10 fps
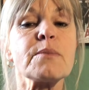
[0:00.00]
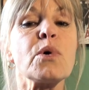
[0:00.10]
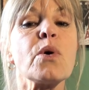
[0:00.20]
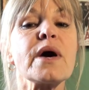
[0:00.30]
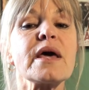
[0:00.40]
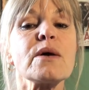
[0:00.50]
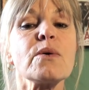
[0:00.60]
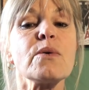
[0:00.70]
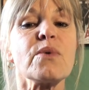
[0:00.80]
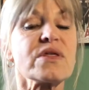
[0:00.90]
boy,
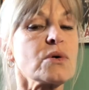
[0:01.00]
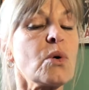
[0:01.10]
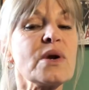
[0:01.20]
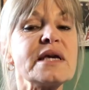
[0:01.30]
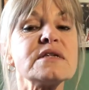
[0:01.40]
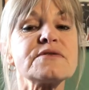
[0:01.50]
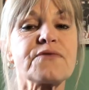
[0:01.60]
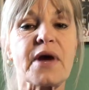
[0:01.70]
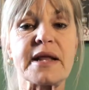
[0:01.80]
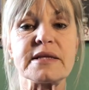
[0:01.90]
with all his
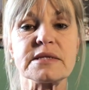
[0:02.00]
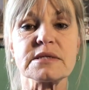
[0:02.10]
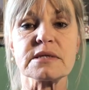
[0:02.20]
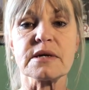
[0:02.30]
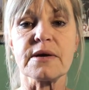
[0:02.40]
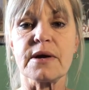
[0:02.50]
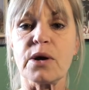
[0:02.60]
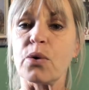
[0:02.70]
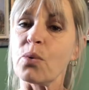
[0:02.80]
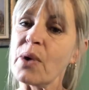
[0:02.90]
friends,
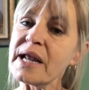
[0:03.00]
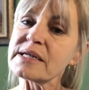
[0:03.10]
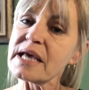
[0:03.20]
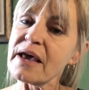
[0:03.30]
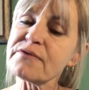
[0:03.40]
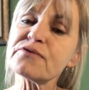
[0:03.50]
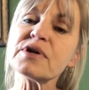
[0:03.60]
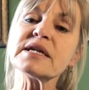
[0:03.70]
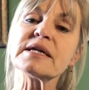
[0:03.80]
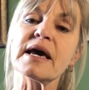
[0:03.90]
went
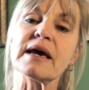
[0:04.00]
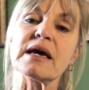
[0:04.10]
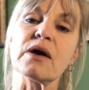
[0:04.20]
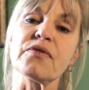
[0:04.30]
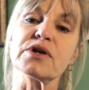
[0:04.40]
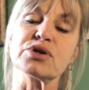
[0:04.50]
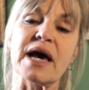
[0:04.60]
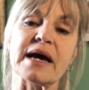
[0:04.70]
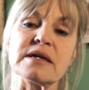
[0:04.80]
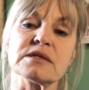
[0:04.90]
every day on the
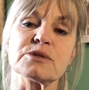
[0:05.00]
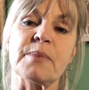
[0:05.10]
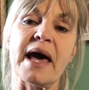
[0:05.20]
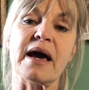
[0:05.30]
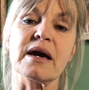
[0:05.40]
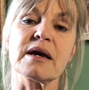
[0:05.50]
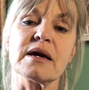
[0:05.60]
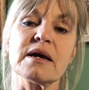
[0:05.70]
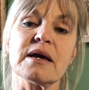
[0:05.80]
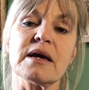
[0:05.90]
dragon's back.
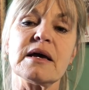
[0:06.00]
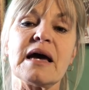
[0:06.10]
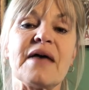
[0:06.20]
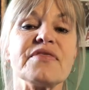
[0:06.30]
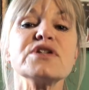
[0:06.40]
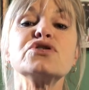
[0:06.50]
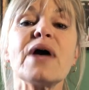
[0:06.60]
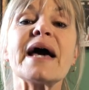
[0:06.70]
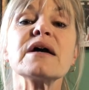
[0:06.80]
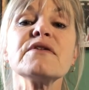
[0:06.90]
And the
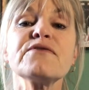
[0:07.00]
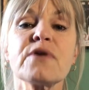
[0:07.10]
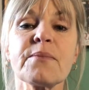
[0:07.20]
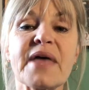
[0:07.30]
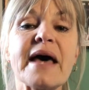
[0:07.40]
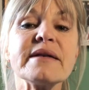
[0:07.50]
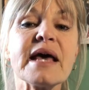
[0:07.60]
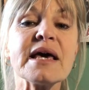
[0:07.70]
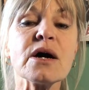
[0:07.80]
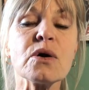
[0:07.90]
dragon from that
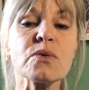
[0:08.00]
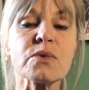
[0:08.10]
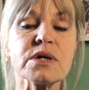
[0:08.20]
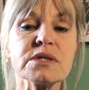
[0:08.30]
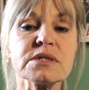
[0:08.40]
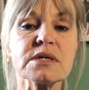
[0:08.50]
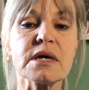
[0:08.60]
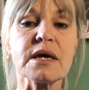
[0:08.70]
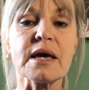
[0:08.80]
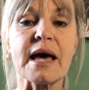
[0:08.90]
day onwards
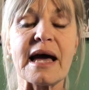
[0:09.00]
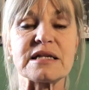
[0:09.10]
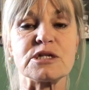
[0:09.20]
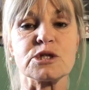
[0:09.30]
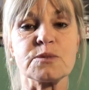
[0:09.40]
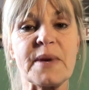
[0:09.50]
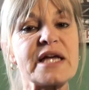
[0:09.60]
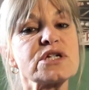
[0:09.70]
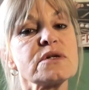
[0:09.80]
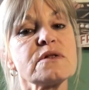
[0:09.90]
had
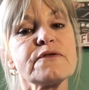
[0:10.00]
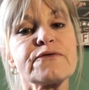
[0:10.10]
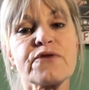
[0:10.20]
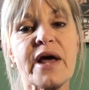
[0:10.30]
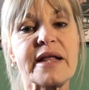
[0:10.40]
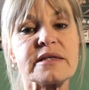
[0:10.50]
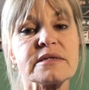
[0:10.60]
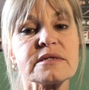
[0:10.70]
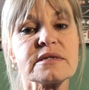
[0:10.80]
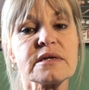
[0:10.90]
special
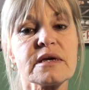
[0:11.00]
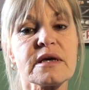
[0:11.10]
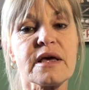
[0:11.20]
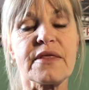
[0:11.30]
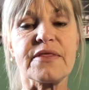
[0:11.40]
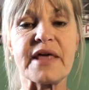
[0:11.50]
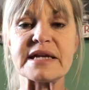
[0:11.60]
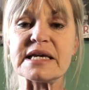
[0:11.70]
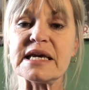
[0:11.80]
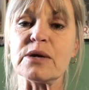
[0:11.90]
friends,
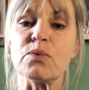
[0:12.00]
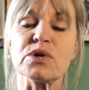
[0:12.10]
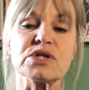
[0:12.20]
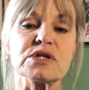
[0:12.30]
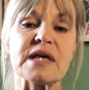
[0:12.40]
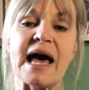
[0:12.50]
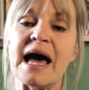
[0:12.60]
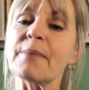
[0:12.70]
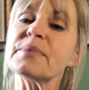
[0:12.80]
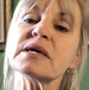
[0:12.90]
that he was the
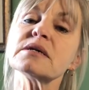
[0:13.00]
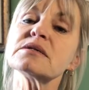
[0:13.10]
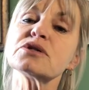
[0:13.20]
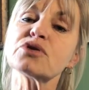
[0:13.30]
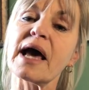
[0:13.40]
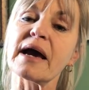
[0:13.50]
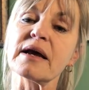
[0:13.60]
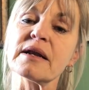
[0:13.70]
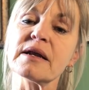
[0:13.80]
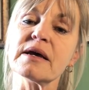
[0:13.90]
happiest
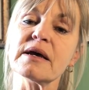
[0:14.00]
dragon